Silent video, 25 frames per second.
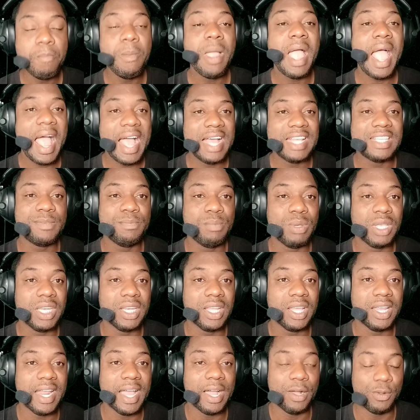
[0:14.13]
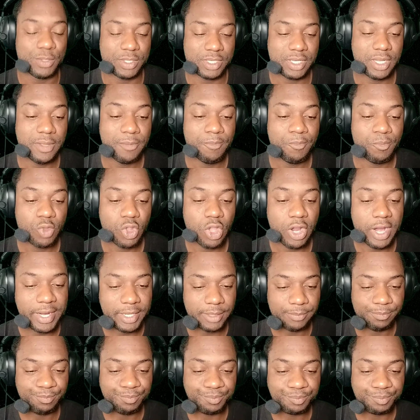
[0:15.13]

has been announced. Alright